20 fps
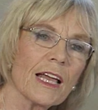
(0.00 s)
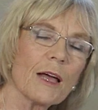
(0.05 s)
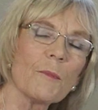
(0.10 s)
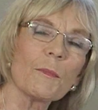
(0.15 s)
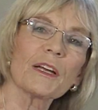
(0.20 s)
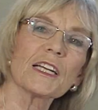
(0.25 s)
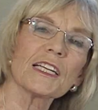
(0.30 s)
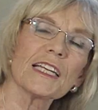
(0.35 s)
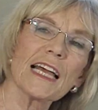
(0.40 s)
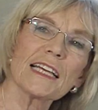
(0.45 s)

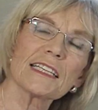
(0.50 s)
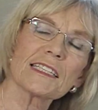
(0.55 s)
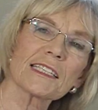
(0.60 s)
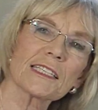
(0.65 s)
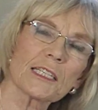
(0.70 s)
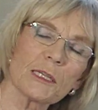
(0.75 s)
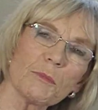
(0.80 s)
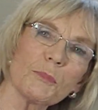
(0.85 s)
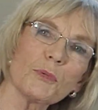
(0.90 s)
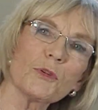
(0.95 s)
But it has
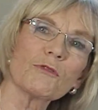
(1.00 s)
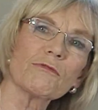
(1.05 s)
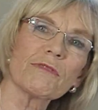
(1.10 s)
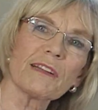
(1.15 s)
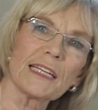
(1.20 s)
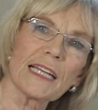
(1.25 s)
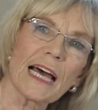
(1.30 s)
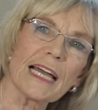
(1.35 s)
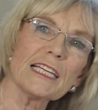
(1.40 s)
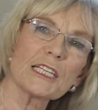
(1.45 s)
simple,
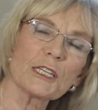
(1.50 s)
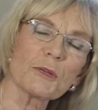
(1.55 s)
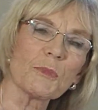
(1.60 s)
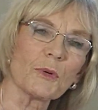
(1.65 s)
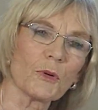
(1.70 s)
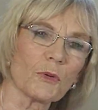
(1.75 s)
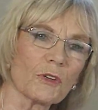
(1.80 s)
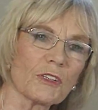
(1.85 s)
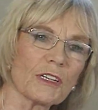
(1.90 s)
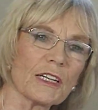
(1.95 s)

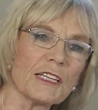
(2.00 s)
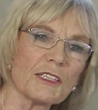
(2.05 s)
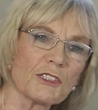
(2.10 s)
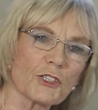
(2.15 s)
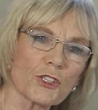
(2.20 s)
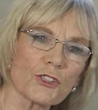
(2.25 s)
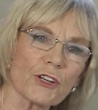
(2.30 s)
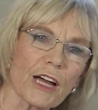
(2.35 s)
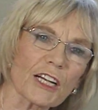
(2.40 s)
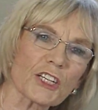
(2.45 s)
relatable
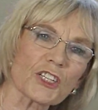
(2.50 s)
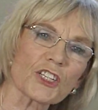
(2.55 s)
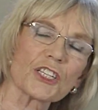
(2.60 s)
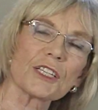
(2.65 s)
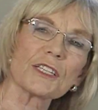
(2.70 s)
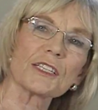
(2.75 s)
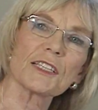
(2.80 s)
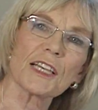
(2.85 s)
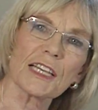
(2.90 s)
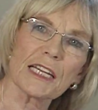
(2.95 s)

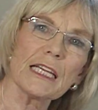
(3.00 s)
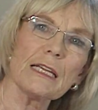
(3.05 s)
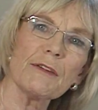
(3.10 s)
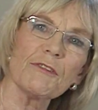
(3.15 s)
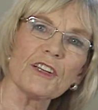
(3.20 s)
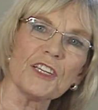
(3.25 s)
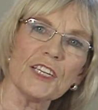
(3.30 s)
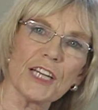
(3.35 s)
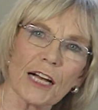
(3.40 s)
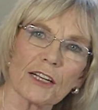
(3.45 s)
instructions that
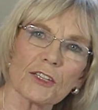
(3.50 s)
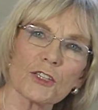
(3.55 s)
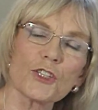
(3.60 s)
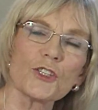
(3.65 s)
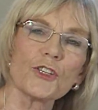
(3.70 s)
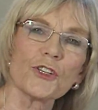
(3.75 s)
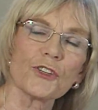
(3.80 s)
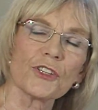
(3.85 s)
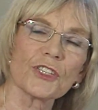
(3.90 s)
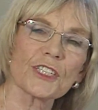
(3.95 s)
even young
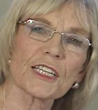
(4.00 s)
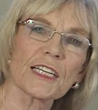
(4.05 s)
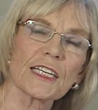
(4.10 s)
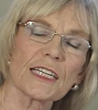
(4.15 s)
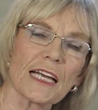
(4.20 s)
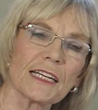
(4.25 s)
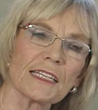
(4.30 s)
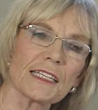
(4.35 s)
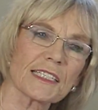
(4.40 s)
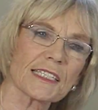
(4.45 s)
students can
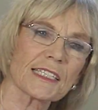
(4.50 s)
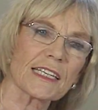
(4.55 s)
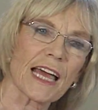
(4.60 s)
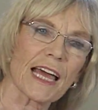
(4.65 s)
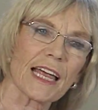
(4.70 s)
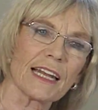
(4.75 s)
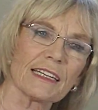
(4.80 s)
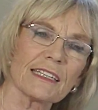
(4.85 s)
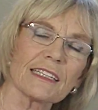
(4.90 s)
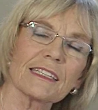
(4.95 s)

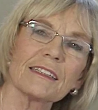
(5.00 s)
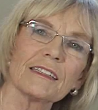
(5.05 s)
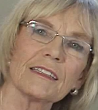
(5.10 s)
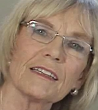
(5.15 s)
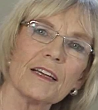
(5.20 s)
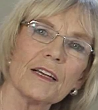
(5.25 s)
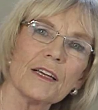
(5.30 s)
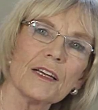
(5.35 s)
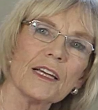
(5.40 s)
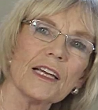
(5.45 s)
understand.
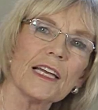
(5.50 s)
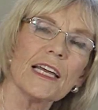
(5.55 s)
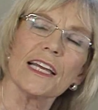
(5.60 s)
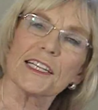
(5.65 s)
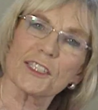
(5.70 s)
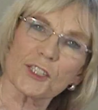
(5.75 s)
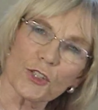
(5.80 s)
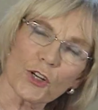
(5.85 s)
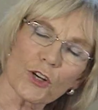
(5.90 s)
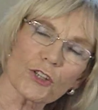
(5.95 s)

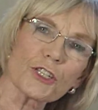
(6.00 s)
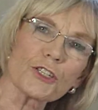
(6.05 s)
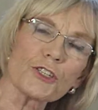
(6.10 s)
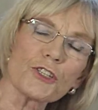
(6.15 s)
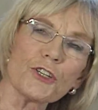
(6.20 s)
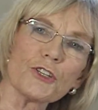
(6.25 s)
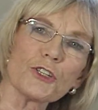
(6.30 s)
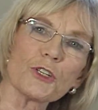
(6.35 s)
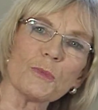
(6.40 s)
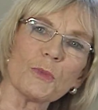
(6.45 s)
It's not a
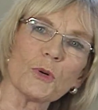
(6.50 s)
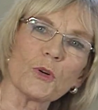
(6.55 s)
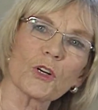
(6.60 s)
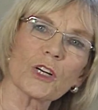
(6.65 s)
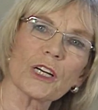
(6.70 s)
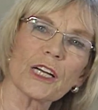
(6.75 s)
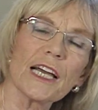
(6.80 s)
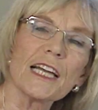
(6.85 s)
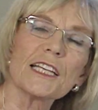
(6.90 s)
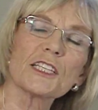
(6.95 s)
tutor book,
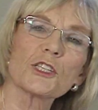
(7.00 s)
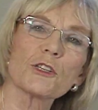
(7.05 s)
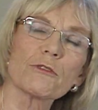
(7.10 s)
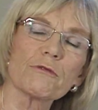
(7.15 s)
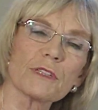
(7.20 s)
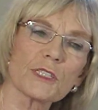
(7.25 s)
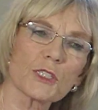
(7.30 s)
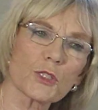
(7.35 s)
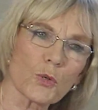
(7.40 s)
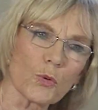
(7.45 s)
it's a
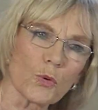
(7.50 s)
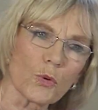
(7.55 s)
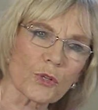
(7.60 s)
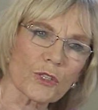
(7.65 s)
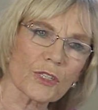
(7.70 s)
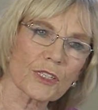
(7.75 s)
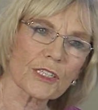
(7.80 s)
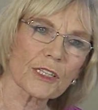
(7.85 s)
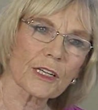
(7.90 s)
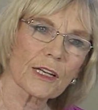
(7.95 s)

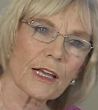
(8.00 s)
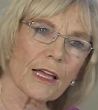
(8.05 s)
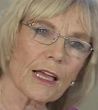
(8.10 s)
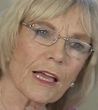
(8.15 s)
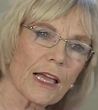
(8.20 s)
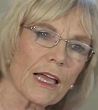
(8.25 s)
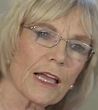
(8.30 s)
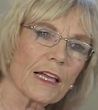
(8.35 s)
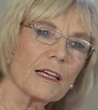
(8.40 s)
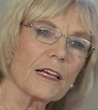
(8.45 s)
resource.
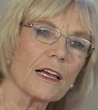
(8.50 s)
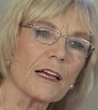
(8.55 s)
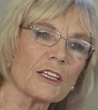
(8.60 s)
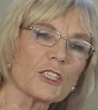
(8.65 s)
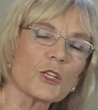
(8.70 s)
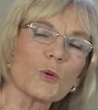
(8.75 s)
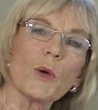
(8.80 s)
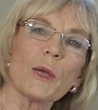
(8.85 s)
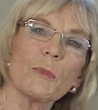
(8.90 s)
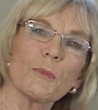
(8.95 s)

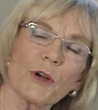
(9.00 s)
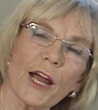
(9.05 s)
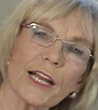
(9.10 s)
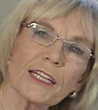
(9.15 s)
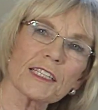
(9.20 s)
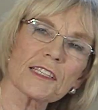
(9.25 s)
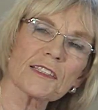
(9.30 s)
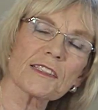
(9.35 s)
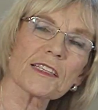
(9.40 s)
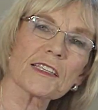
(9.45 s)
So we
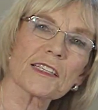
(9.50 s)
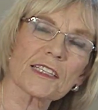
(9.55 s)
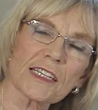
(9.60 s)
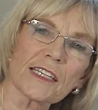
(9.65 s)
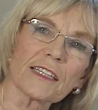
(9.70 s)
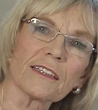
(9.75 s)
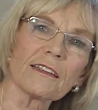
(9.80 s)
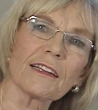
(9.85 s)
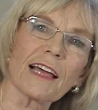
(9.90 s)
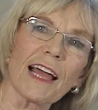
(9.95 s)
practice the
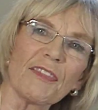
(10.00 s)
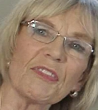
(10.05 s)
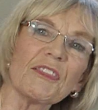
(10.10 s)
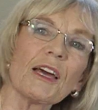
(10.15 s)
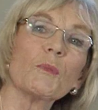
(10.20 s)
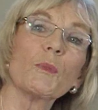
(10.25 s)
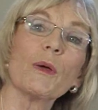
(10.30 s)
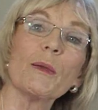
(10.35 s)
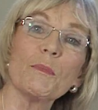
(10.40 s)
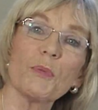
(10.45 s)
skill and
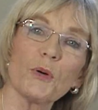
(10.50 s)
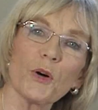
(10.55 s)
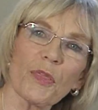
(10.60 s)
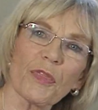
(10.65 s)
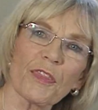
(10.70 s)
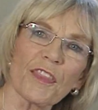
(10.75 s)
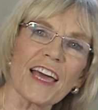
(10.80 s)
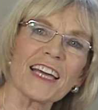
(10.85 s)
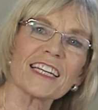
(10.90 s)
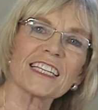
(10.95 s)
then we
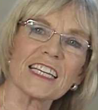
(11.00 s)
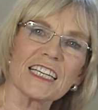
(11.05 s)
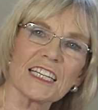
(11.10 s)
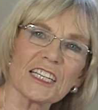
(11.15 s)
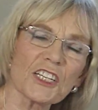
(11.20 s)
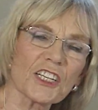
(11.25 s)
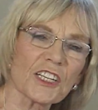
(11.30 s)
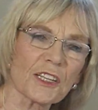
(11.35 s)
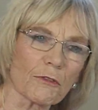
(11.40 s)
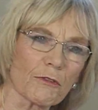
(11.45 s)
put that
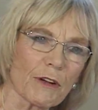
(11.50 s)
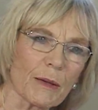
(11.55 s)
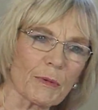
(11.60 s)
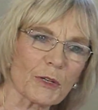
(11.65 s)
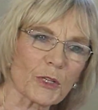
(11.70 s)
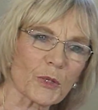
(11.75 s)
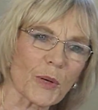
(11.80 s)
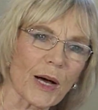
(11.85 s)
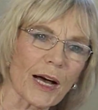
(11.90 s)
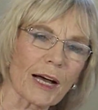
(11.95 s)
into the
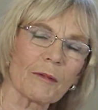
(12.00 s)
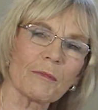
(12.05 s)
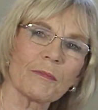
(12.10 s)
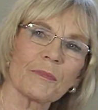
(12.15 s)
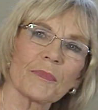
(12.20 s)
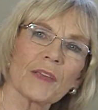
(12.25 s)
repertoire.